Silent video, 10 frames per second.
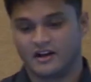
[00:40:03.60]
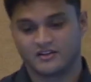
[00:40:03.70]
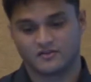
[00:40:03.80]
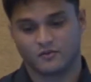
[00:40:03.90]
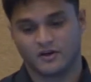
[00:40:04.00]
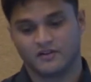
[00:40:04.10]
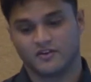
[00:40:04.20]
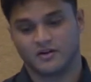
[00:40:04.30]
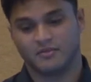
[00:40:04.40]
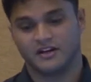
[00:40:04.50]
And so one
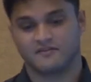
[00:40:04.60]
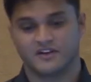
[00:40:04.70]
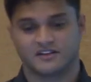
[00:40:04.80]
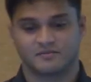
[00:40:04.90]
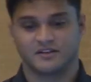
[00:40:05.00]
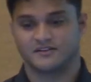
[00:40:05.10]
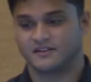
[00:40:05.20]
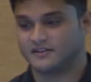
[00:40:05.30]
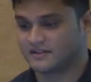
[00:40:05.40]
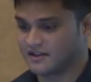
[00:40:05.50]
of our big
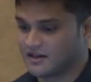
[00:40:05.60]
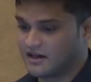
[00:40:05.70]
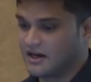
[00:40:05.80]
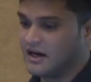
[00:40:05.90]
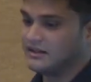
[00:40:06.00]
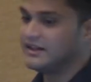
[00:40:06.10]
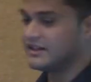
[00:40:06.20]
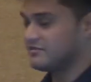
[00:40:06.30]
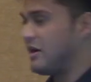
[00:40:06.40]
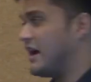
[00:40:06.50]
investments is
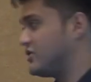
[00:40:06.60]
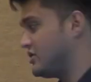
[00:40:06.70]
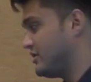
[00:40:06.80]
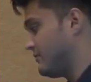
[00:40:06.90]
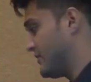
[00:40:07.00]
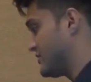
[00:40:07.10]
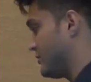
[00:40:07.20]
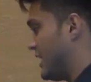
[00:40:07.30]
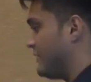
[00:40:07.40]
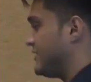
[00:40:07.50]
Linux patching. And
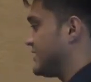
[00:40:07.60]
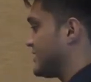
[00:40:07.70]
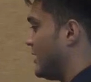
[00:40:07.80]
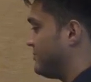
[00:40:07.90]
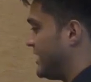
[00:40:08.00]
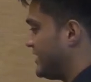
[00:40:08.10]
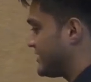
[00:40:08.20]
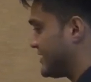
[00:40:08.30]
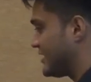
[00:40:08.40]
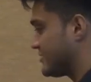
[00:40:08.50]
so we have this update
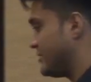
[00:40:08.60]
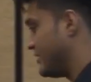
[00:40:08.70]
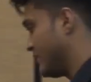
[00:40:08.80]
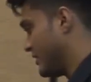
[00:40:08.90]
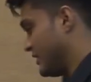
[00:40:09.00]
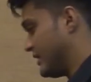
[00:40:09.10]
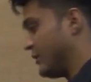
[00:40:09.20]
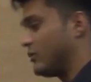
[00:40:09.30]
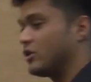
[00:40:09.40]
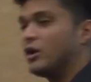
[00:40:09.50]
assessment
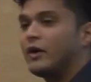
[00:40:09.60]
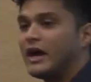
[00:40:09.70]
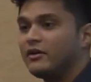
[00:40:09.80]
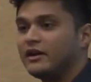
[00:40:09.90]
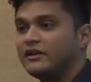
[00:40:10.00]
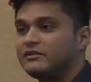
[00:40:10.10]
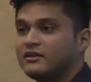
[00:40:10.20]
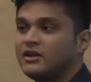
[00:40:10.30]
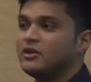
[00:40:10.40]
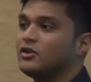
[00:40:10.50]
that will go out
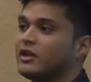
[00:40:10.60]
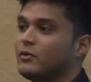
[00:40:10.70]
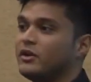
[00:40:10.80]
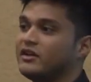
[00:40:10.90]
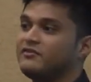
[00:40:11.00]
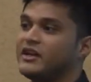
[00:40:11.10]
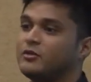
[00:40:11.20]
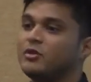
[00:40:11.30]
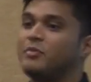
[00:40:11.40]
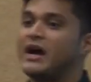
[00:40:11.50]
and look at what
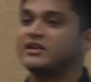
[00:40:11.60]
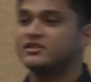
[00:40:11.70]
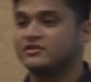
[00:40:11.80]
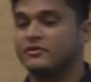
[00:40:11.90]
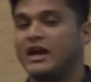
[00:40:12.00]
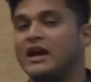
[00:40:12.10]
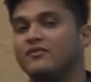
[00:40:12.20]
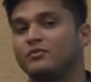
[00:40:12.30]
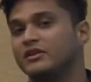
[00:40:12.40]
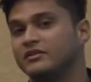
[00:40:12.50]
available patches you
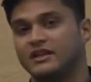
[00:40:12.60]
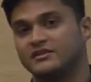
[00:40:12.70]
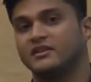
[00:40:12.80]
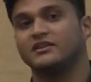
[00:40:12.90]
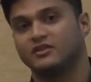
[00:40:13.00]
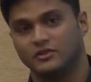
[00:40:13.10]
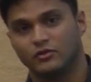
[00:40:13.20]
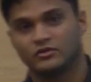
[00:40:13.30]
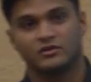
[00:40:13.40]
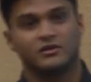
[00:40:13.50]
have, whether that's on your
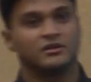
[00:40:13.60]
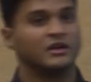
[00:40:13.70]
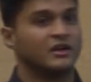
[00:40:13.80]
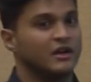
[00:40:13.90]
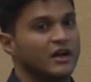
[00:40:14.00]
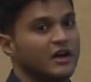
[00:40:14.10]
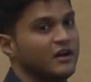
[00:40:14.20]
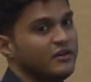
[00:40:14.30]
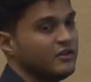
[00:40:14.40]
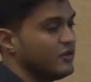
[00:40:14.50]
local,
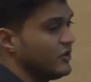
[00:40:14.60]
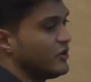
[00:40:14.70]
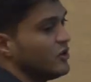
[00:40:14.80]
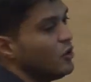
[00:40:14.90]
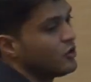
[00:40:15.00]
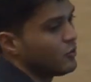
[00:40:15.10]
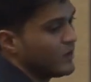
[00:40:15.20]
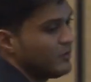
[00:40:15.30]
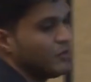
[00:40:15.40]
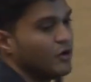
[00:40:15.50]
your local
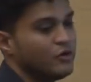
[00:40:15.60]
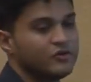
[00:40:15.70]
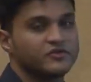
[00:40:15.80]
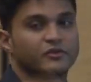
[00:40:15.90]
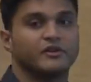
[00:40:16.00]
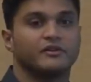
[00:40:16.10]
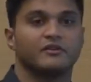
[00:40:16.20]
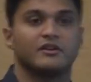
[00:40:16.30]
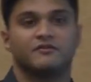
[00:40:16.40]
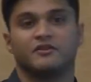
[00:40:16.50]
repos,
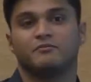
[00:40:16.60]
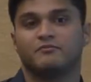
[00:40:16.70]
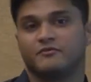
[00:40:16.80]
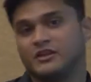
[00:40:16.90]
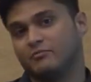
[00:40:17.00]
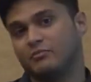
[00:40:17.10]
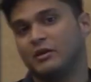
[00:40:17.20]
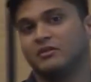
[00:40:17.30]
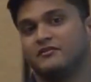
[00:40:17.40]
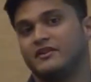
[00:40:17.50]
or if you're
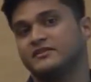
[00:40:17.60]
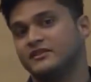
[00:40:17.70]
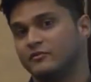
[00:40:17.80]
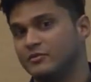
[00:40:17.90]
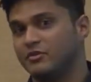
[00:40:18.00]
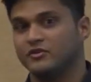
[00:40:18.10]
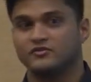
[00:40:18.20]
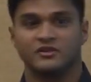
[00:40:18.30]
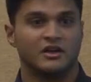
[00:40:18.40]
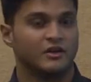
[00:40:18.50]
public-facing
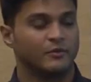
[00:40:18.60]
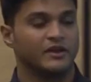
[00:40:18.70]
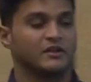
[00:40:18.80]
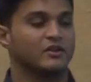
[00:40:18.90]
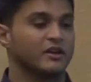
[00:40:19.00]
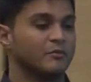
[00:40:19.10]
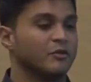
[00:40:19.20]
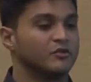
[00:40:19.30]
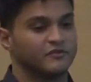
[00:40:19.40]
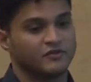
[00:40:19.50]
repos, we can look at
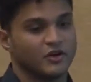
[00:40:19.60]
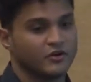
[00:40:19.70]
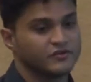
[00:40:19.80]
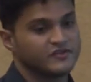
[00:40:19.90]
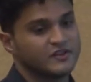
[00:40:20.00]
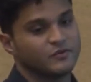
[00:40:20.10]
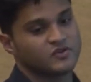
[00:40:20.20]
both of those, see